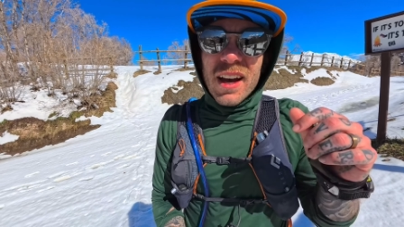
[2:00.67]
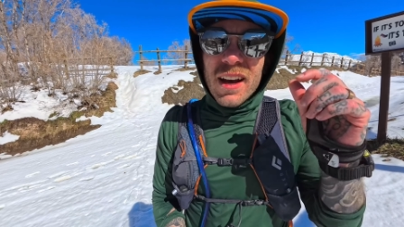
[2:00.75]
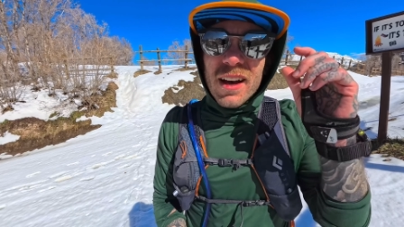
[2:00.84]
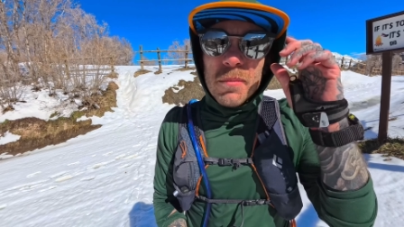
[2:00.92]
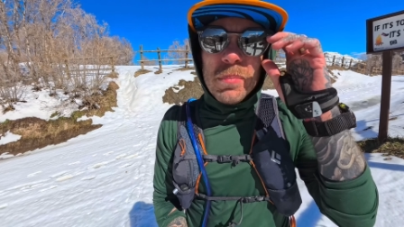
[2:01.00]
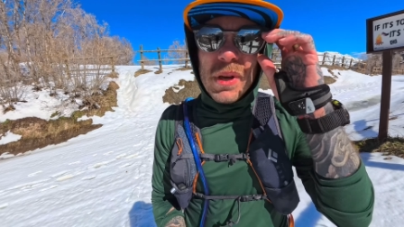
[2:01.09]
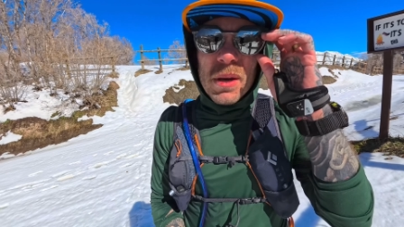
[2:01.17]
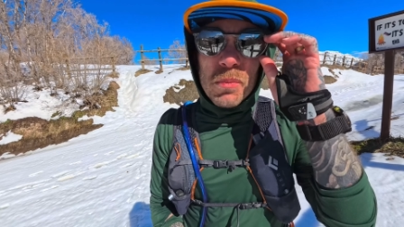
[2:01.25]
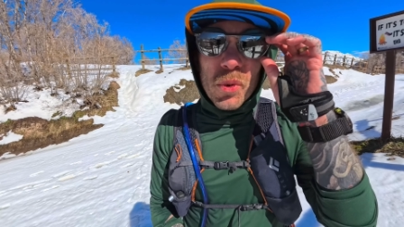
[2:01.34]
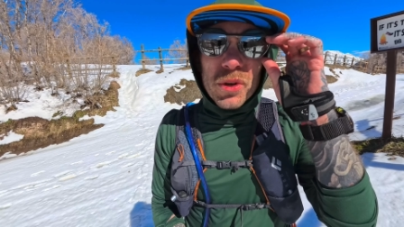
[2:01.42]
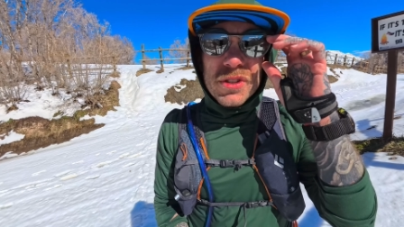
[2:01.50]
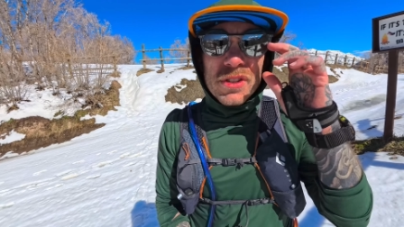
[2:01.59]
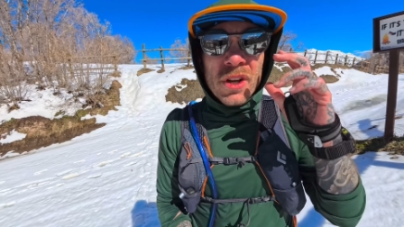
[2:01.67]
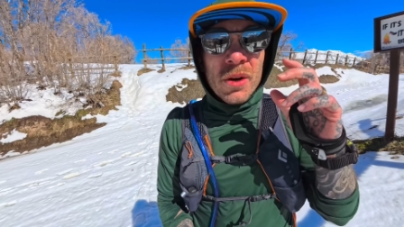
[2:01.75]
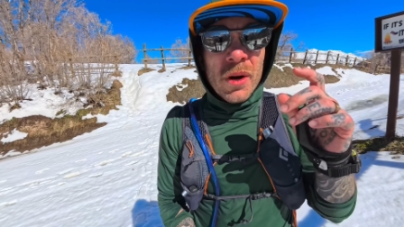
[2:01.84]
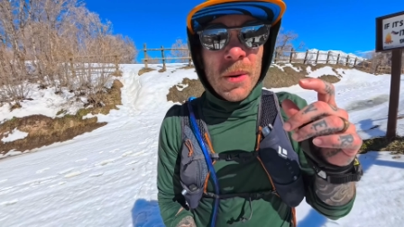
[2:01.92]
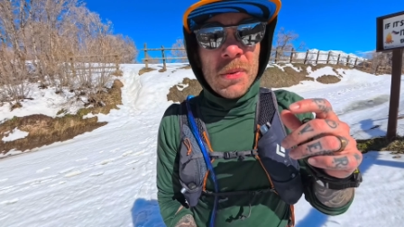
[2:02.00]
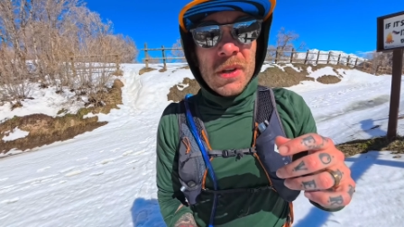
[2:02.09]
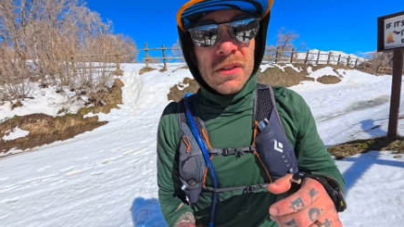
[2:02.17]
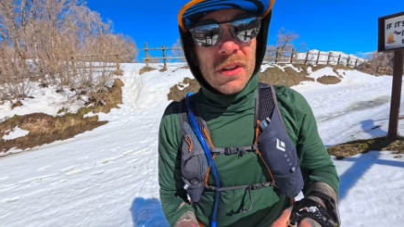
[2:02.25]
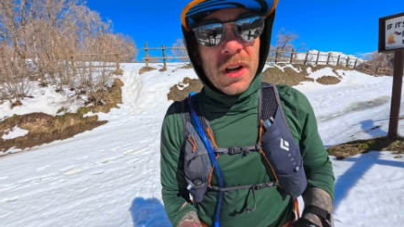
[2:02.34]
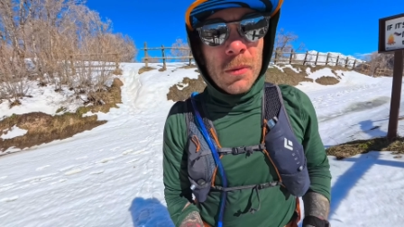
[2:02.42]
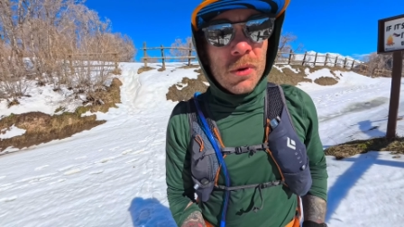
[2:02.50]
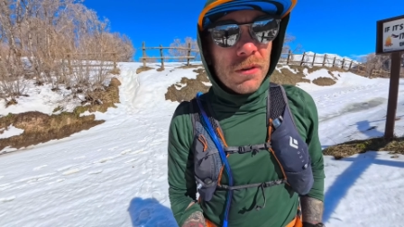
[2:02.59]
A uh, bit more snow up here
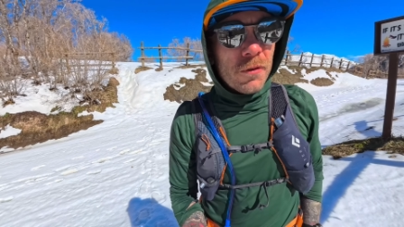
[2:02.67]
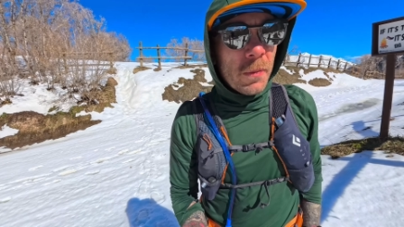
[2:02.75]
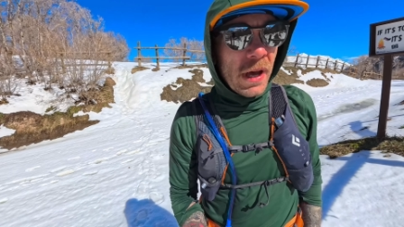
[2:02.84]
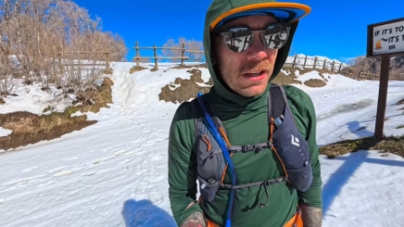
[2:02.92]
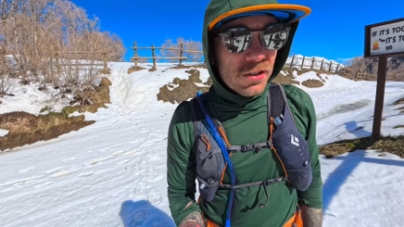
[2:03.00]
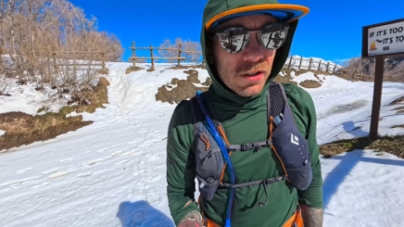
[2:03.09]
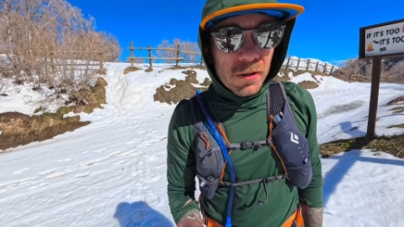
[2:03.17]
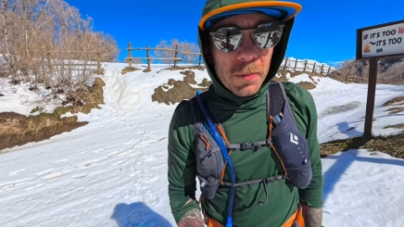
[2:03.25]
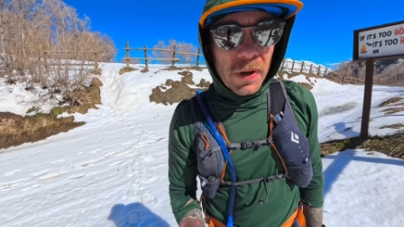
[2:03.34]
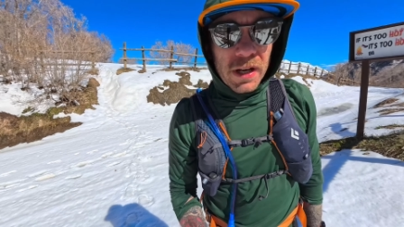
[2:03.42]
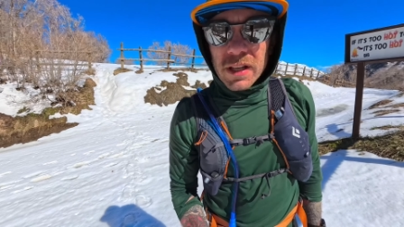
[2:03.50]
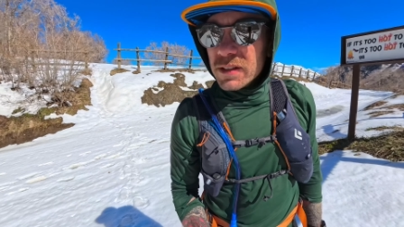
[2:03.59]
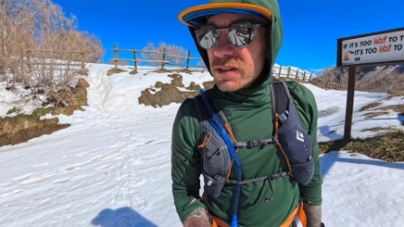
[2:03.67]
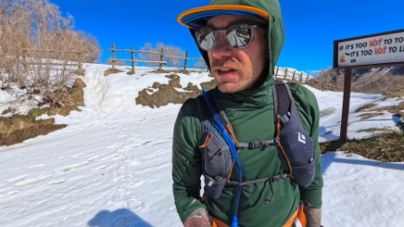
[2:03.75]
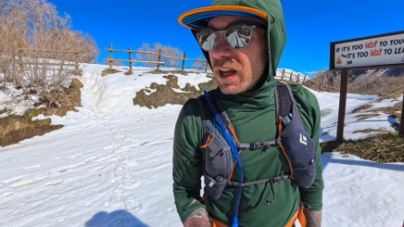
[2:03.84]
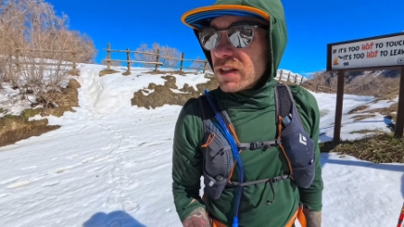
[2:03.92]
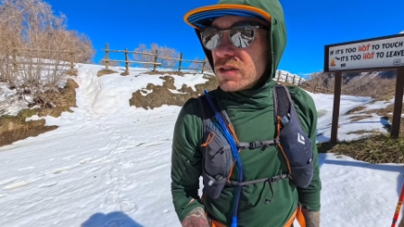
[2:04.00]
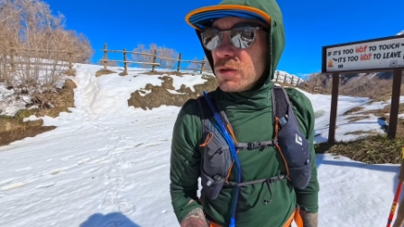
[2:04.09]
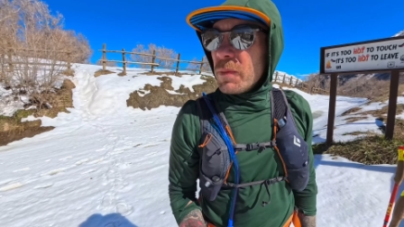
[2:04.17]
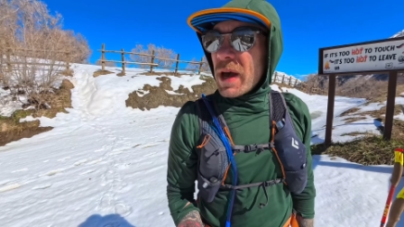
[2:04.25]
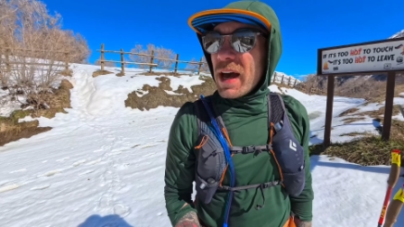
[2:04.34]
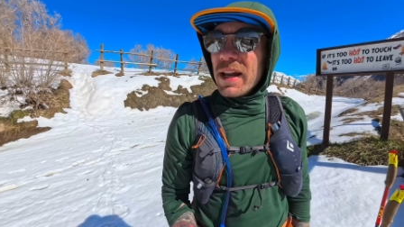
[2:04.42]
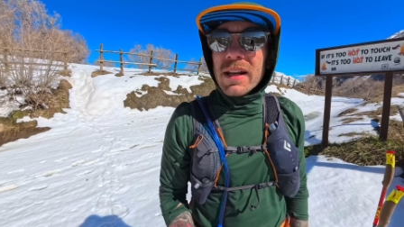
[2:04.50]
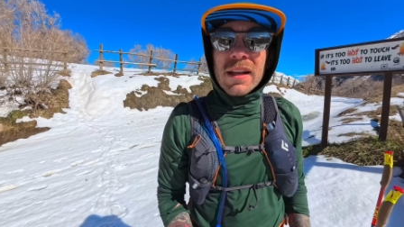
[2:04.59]
than I would have imagined, but it's not too
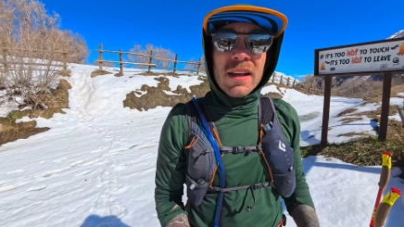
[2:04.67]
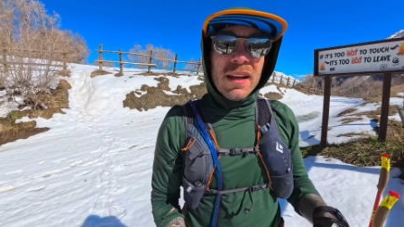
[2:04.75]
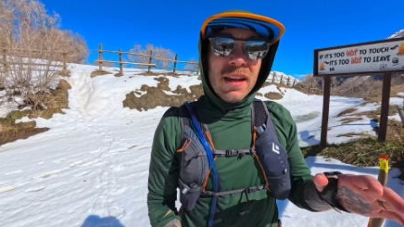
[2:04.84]
bad.